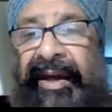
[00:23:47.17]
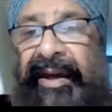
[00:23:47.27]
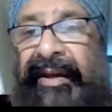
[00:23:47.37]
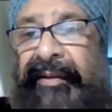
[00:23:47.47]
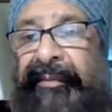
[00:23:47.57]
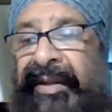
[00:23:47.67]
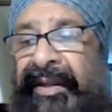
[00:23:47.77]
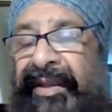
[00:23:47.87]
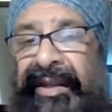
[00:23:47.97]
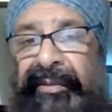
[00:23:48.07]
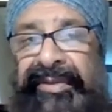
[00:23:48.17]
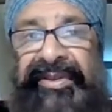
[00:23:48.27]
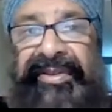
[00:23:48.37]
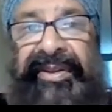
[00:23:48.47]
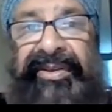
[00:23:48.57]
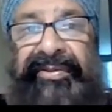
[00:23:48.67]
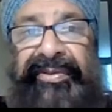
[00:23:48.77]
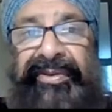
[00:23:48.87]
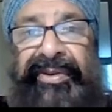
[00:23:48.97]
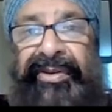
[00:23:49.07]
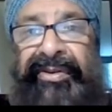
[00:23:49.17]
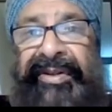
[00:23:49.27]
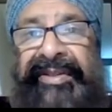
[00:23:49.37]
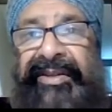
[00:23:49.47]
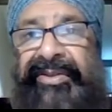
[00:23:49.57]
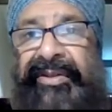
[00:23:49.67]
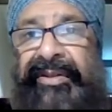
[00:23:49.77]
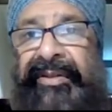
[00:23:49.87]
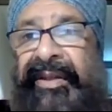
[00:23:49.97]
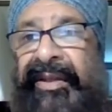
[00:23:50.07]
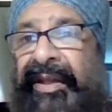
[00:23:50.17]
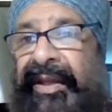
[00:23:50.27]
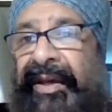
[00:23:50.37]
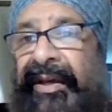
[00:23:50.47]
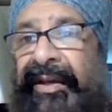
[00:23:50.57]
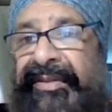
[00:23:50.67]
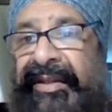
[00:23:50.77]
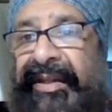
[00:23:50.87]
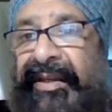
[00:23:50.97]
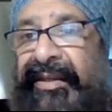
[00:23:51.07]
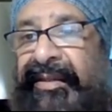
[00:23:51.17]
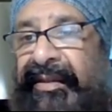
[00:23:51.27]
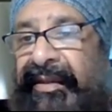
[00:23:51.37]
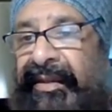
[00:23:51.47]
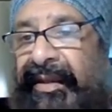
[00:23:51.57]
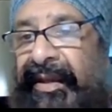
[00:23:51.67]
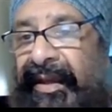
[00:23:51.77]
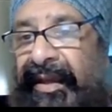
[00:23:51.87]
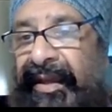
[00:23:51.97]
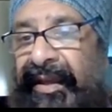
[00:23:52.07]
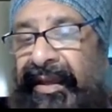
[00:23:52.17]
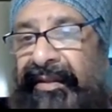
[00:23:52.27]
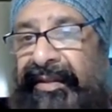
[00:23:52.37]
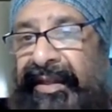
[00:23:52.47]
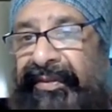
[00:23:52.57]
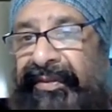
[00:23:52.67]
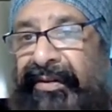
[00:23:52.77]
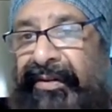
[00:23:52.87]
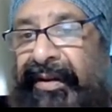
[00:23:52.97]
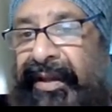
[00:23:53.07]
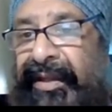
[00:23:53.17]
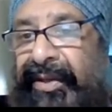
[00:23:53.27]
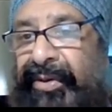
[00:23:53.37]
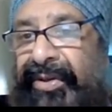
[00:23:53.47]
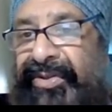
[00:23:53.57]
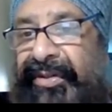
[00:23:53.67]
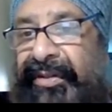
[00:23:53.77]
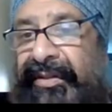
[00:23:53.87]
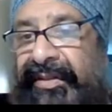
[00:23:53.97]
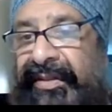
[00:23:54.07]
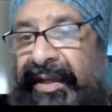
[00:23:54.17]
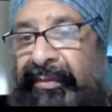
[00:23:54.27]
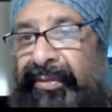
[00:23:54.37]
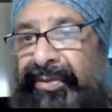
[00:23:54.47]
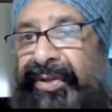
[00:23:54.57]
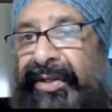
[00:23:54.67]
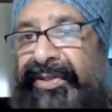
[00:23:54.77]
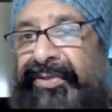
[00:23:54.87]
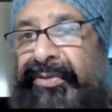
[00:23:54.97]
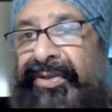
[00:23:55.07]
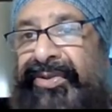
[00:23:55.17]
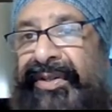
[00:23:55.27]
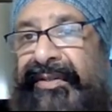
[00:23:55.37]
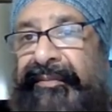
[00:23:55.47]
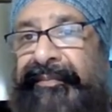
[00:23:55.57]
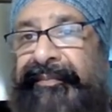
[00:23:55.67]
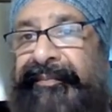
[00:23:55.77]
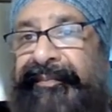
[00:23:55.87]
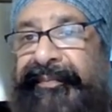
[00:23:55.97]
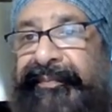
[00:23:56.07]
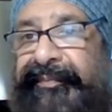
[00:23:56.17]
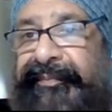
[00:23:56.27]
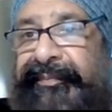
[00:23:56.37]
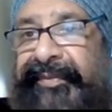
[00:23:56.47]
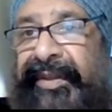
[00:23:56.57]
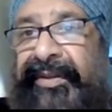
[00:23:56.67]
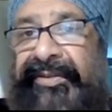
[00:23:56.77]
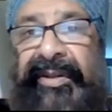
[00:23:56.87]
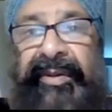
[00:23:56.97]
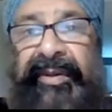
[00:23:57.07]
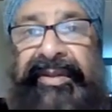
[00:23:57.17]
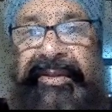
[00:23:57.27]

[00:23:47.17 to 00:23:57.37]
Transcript: And again, I want to thank you for your attention today. And if there are any questions, I will try to address them. Thank you so much.